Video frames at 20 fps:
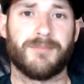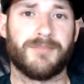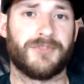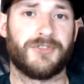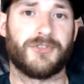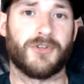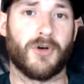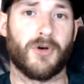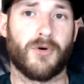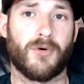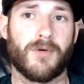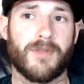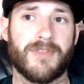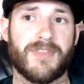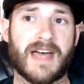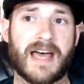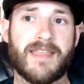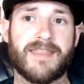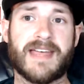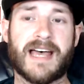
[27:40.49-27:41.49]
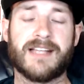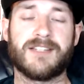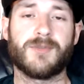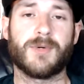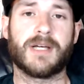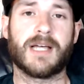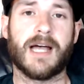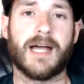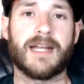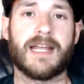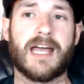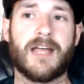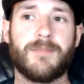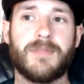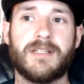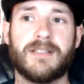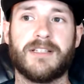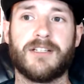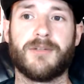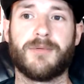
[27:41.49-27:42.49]
So that's what kind of had
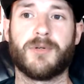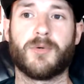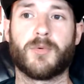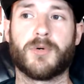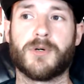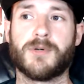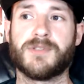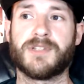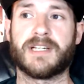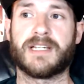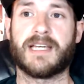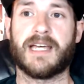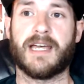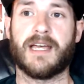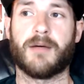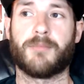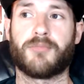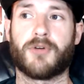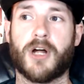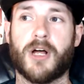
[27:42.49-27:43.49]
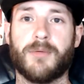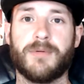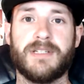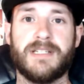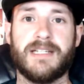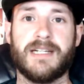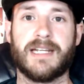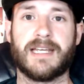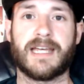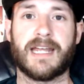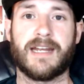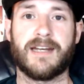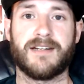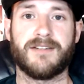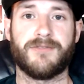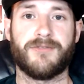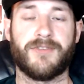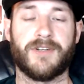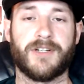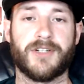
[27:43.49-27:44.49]
me a little bit worried. It was like, hey, I'll probably need a
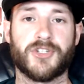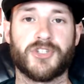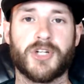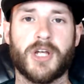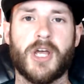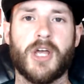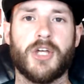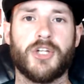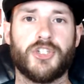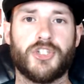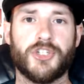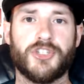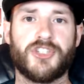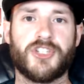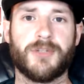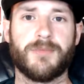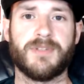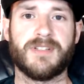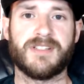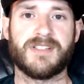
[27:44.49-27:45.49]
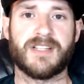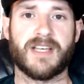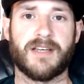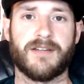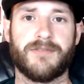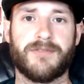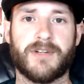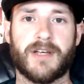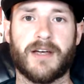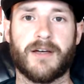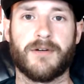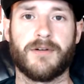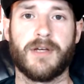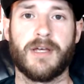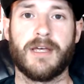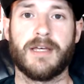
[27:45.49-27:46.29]
Kennedy finish just to be safe now.